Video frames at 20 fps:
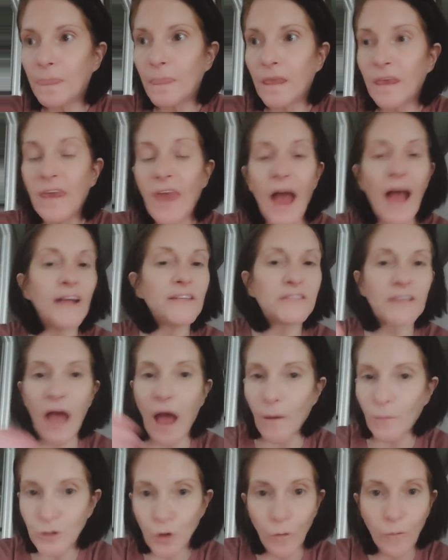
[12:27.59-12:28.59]
Yes,
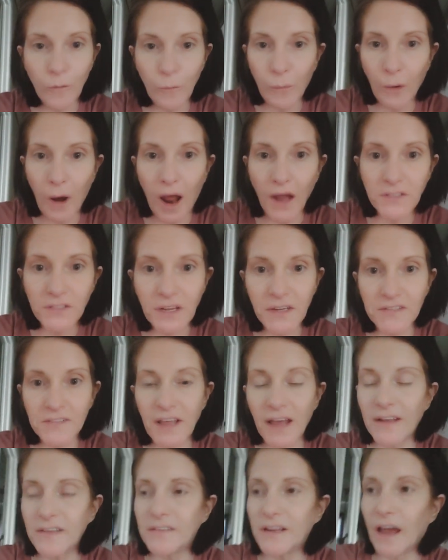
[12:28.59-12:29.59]
I was overprocessed
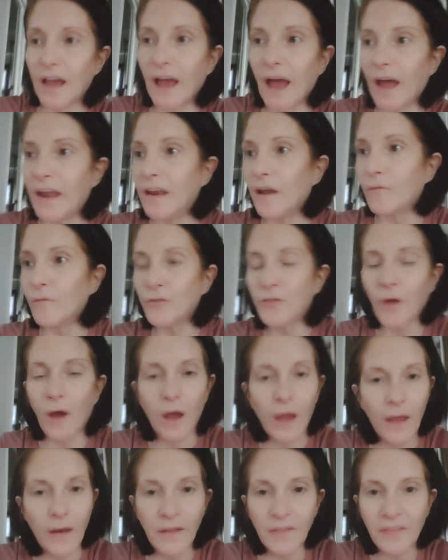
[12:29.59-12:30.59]
that day. I never
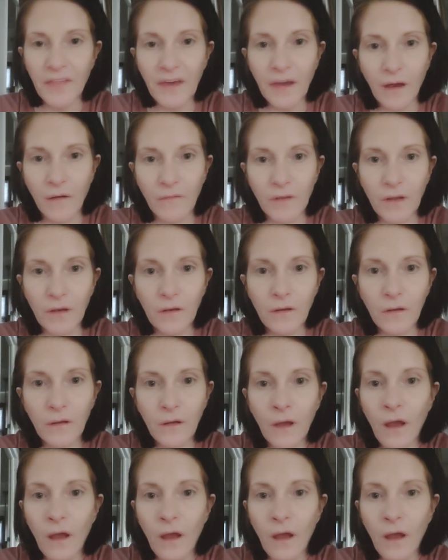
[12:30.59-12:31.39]
thought anything of it.